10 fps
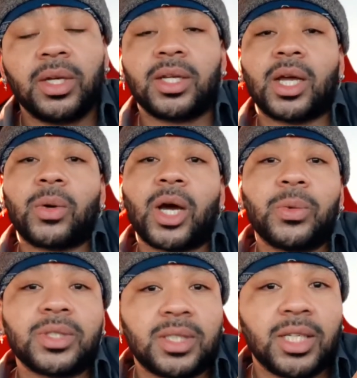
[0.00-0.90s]
Now when I
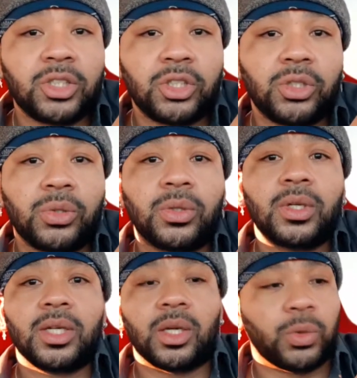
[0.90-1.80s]
went stage 2,
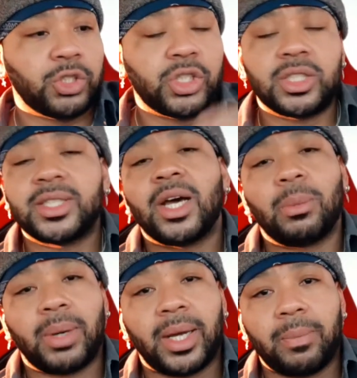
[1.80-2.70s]
it was just
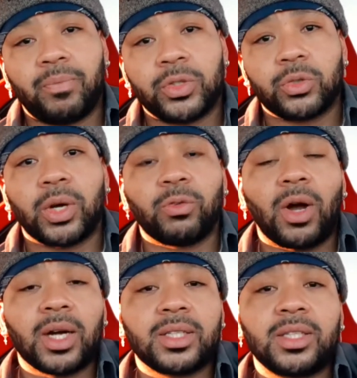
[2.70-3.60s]
downpipe, so I
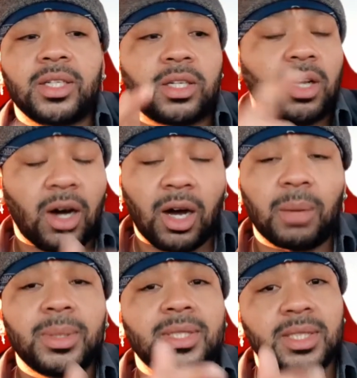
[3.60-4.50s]
rocked the
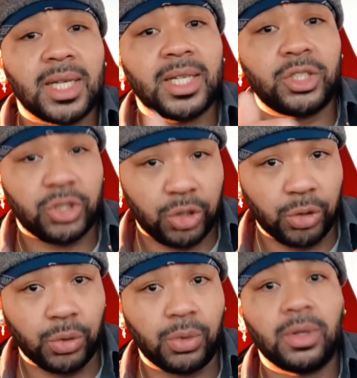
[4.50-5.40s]
Cobb stage
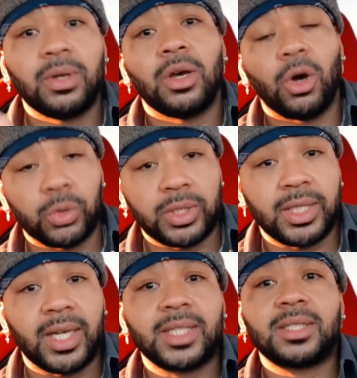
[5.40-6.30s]
2
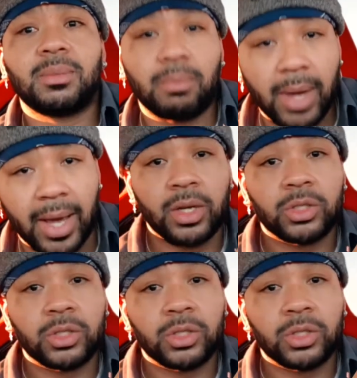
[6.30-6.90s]
OTS map.